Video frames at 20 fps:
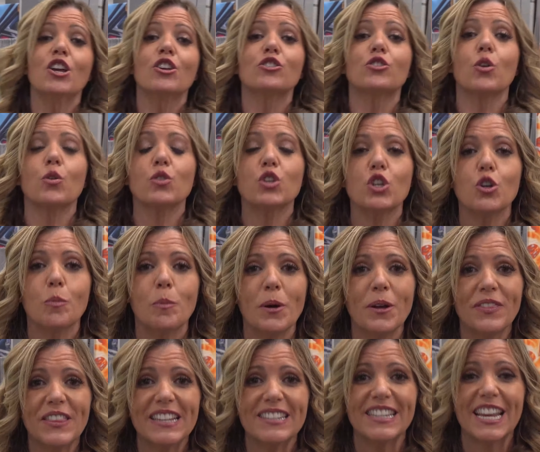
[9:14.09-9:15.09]
So you
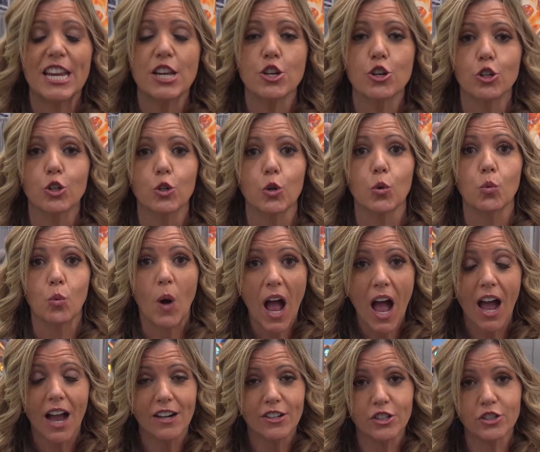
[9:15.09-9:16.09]
put this in your
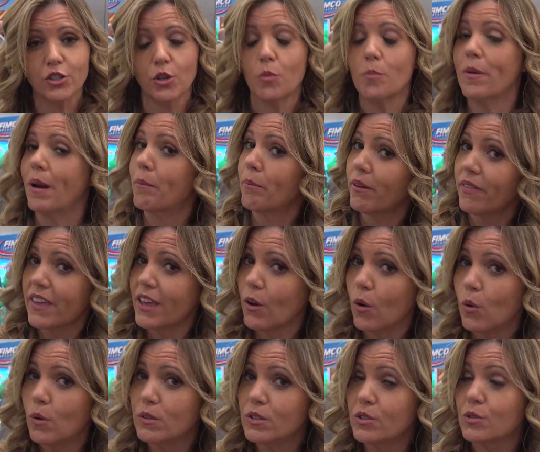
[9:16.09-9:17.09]
garage. So remember the
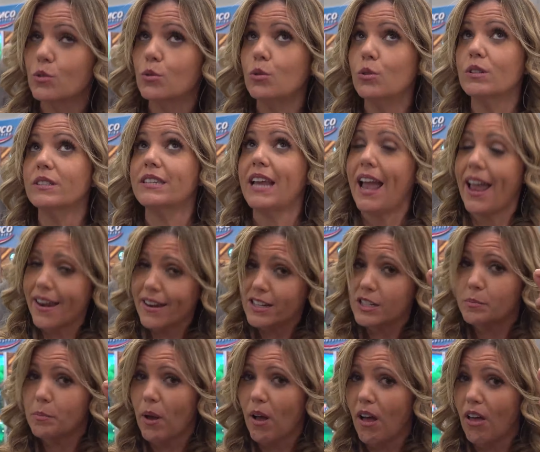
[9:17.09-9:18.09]
old school tennis
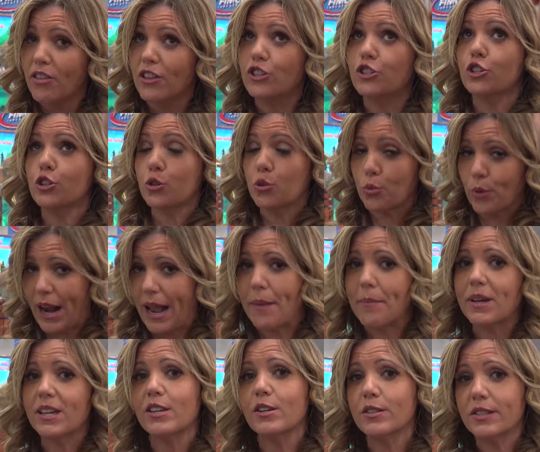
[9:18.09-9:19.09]
ball that your
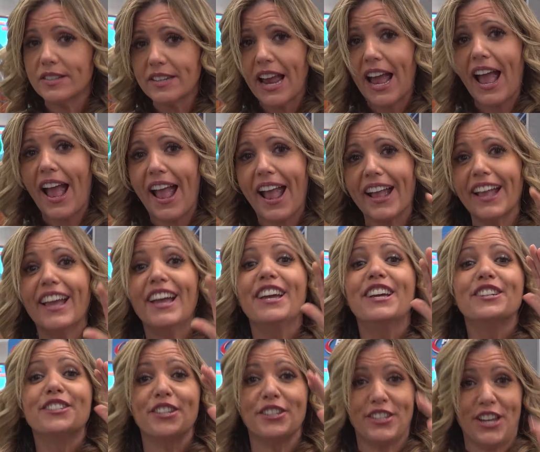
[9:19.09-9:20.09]
grandma used to hang
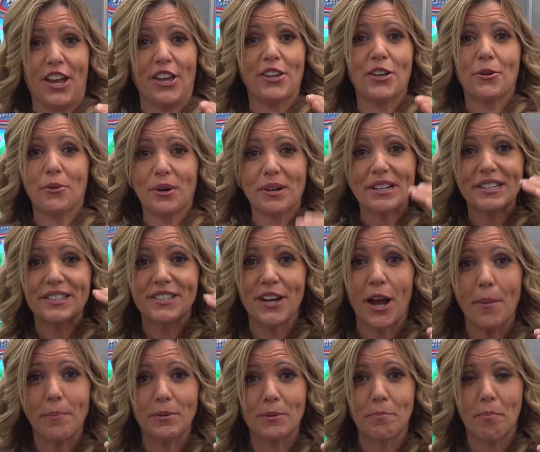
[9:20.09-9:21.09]
to tell you where to
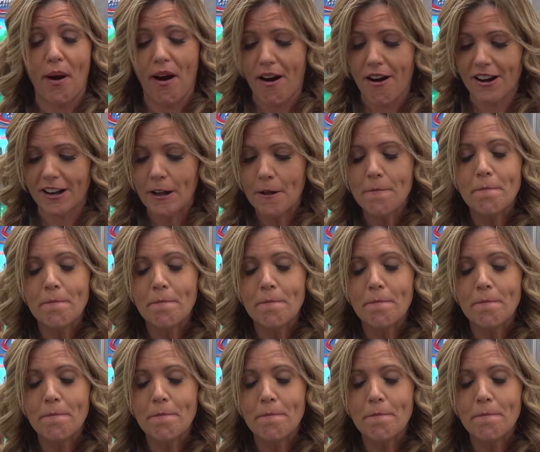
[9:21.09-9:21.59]
stop to park?